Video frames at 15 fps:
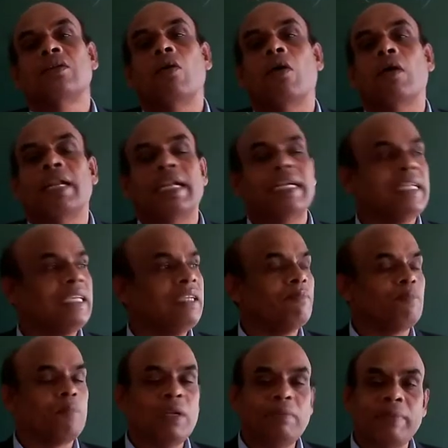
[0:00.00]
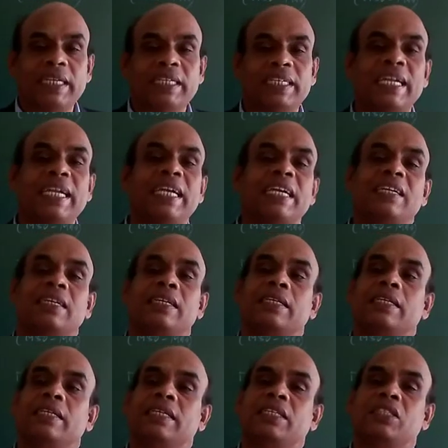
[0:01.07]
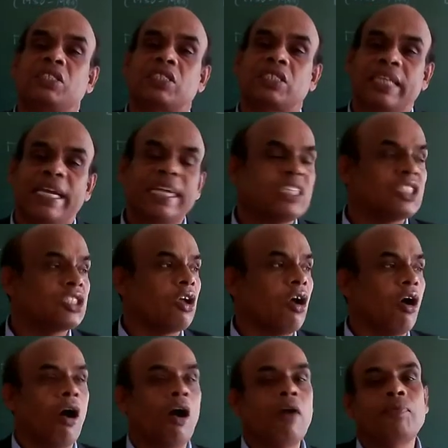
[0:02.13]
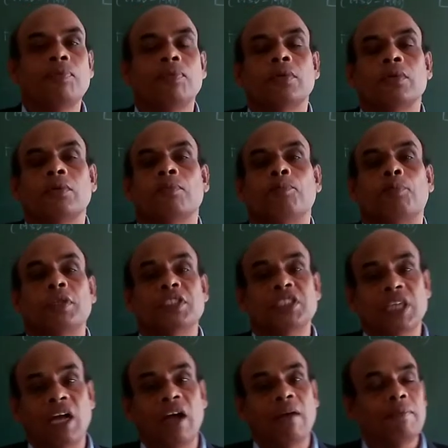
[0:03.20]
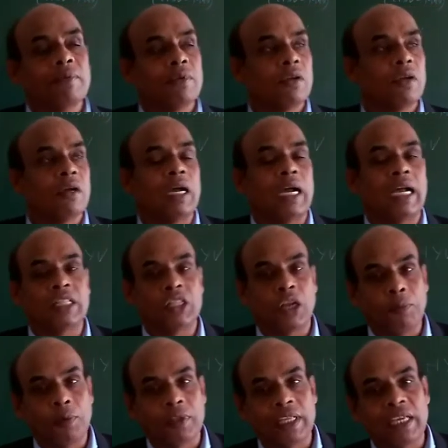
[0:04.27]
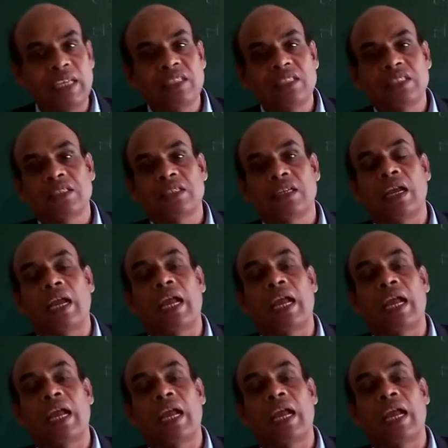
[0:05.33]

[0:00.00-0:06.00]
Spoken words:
already implemented in states of Punjab, Andhra Pradesh